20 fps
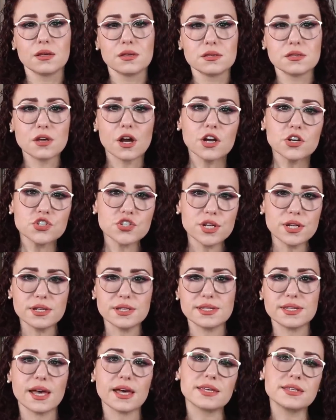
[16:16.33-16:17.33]
Sergeant
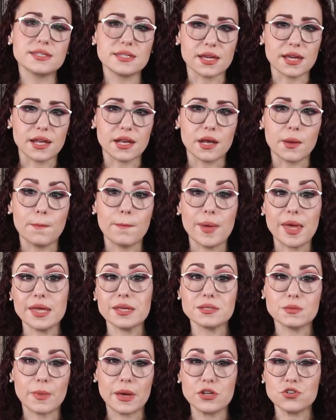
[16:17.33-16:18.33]
Sexton
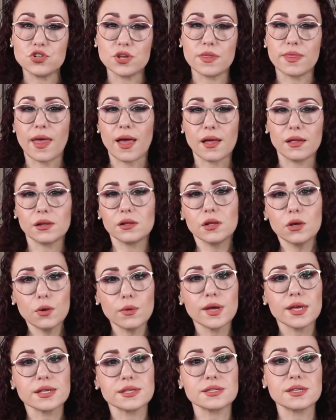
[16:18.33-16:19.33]
makes mention that
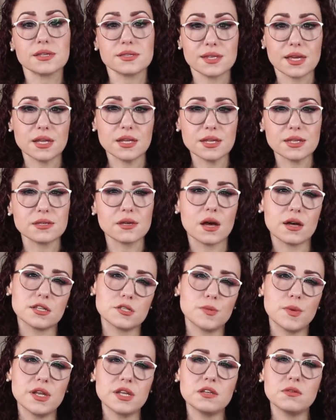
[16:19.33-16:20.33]
Lewis, Sandy's
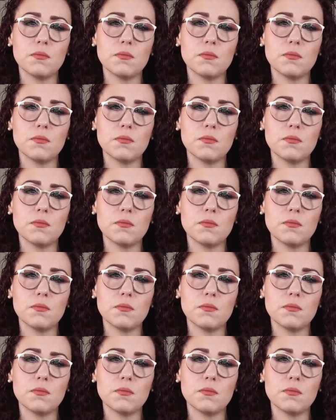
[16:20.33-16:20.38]
husband,